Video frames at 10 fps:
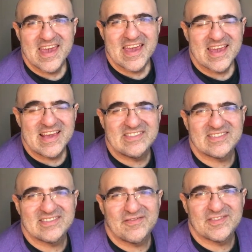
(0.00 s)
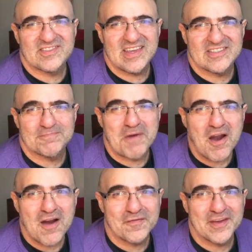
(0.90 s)
he sits
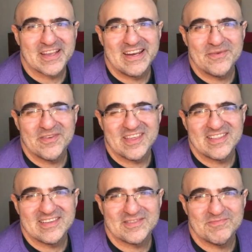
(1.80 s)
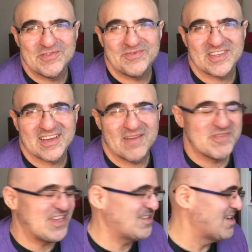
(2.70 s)
perfectly within this music. I
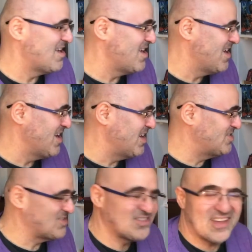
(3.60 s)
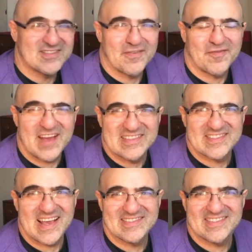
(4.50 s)
mean, he just does a
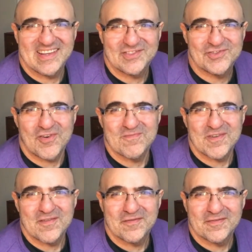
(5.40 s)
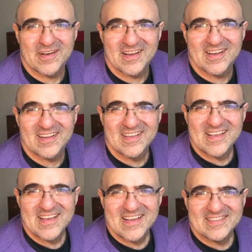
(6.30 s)
fantastic job of
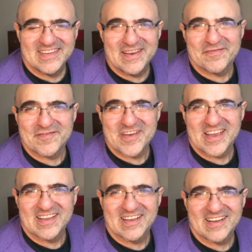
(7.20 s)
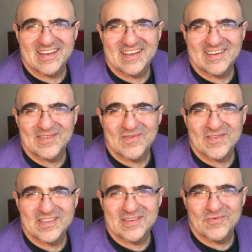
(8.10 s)
delivering
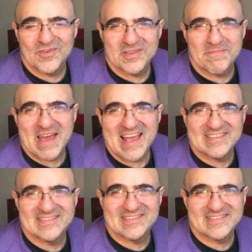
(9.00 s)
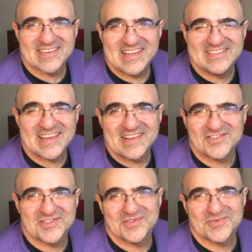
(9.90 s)
what the band's
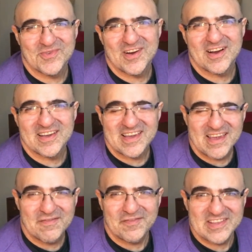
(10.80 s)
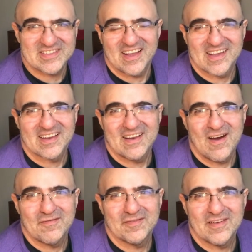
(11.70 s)
intentions were. He fits like a
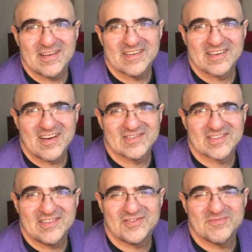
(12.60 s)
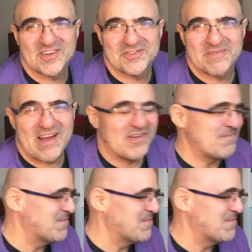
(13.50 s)
glove. Can't say too much about him.